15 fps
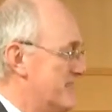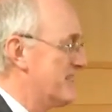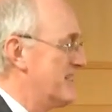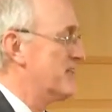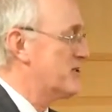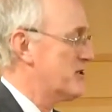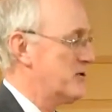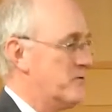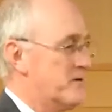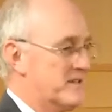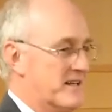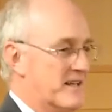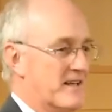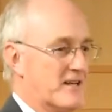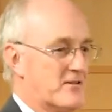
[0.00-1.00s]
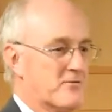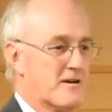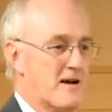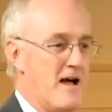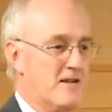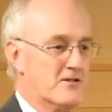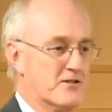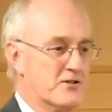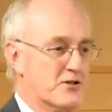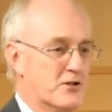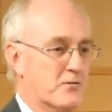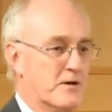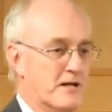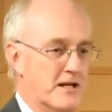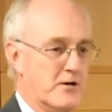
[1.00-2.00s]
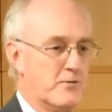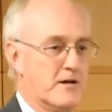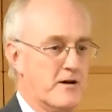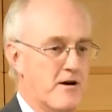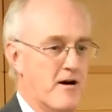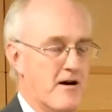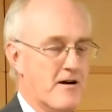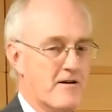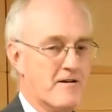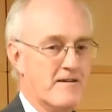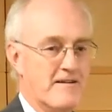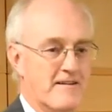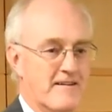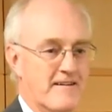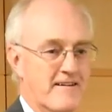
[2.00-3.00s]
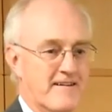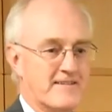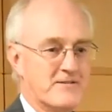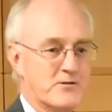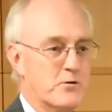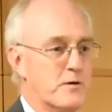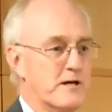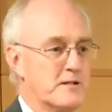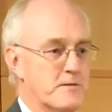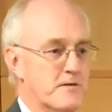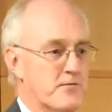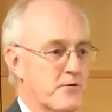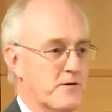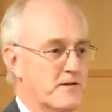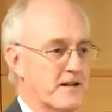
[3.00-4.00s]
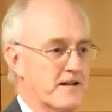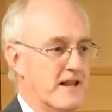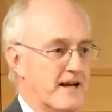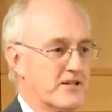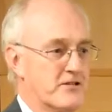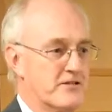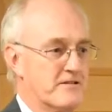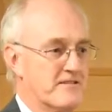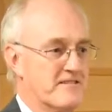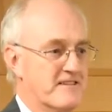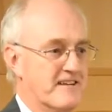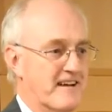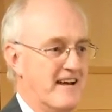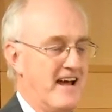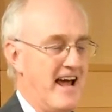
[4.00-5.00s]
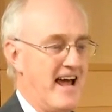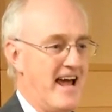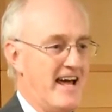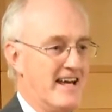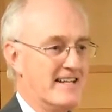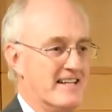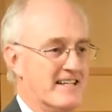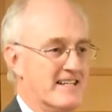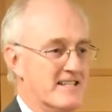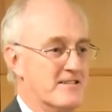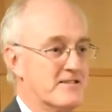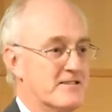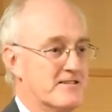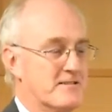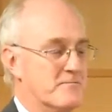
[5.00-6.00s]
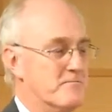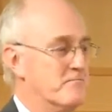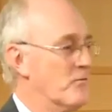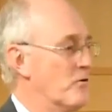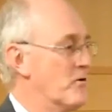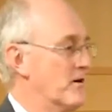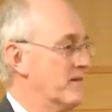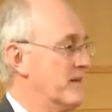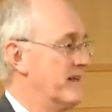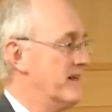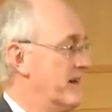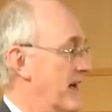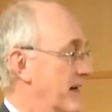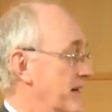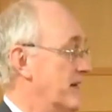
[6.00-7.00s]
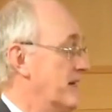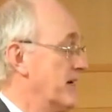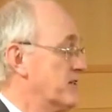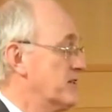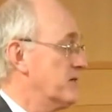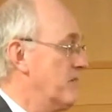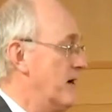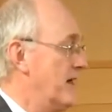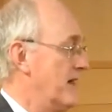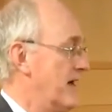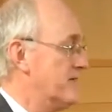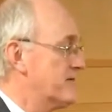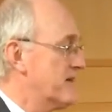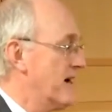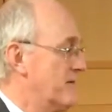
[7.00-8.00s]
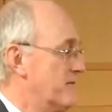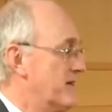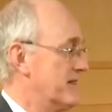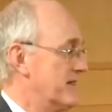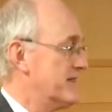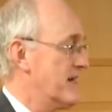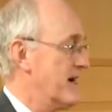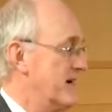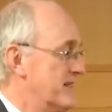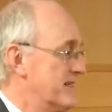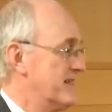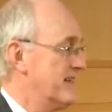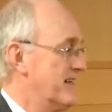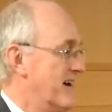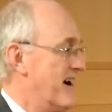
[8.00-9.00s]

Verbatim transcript: this issue and the electoral college issue, and here we are two weeks before the election, and it is more than any election in my lifetime, it is on